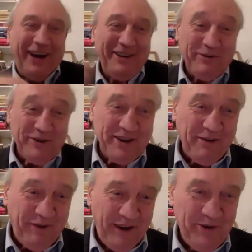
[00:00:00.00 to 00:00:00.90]
of stuff
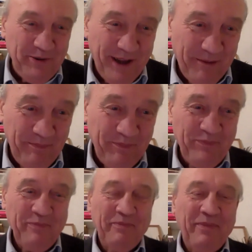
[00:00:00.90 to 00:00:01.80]
into them.
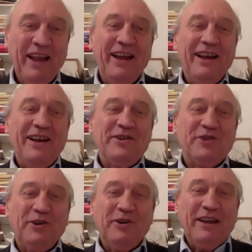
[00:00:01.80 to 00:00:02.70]

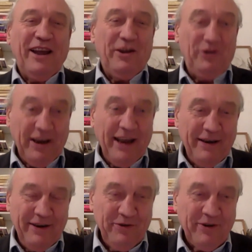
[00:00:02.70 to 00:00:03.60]
So you can
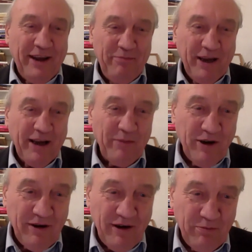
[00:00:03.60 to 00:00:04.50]
you can become
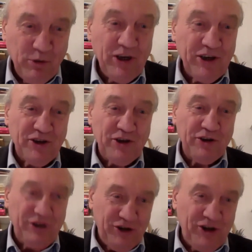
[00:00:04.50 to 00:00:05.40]
a, a Buddhist
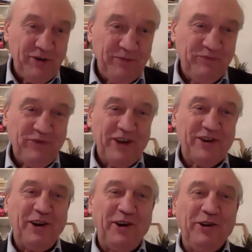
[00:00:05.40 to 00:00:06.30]
sausage. Mm. There's a
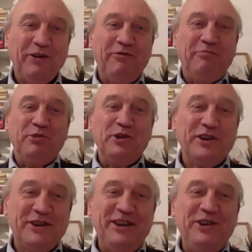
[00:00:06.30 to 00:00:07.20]
lot of
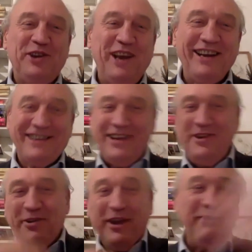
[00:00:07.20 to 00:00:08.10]
Buddhist teachings, and you
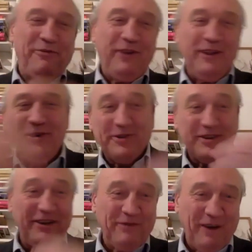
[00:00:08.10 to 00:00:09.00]
can fill
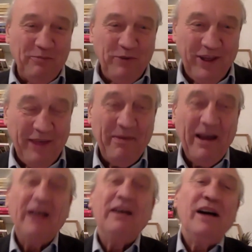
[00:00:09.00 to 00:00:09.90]
yourself up with them,
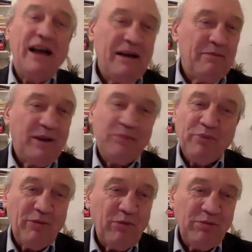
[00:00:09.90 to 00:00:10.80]
but
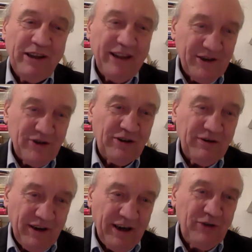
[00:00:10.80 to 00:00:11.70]
probably that's not
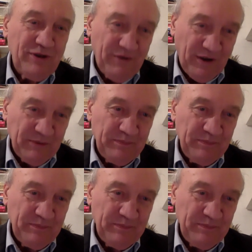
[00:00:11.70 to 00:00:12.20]
very useful.